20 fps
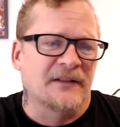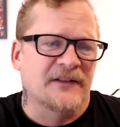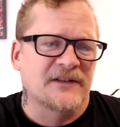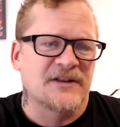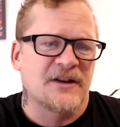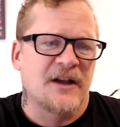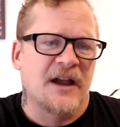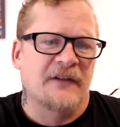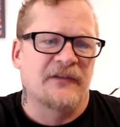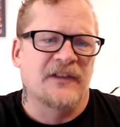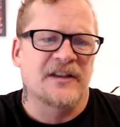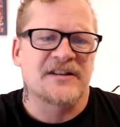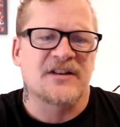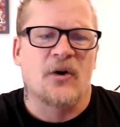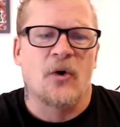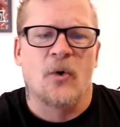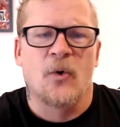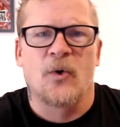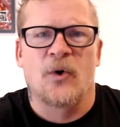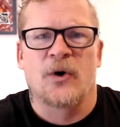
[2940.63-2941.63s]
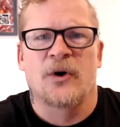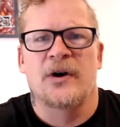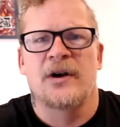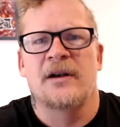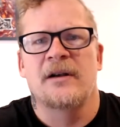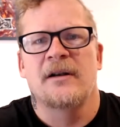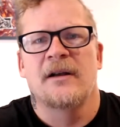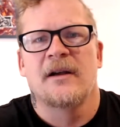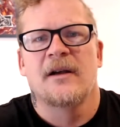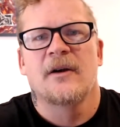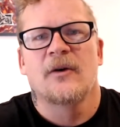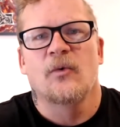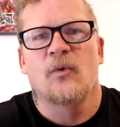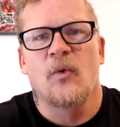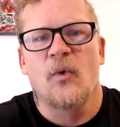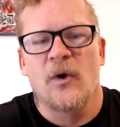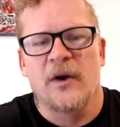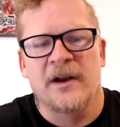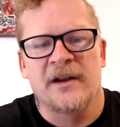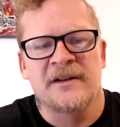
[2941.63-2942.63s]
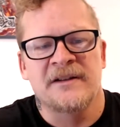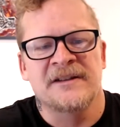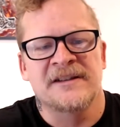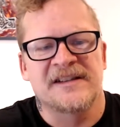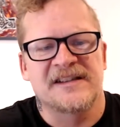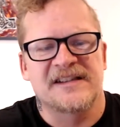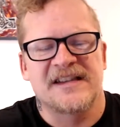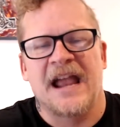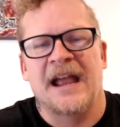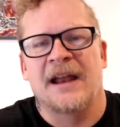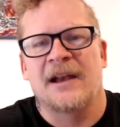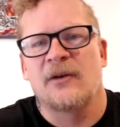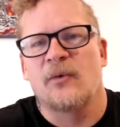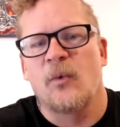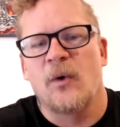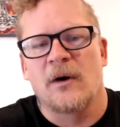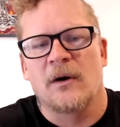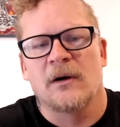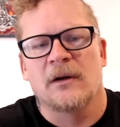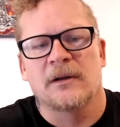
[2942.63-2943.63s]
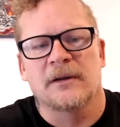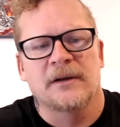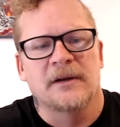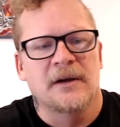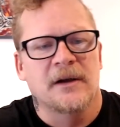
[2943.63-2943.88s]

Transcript: So you have this horn, wooden sand world,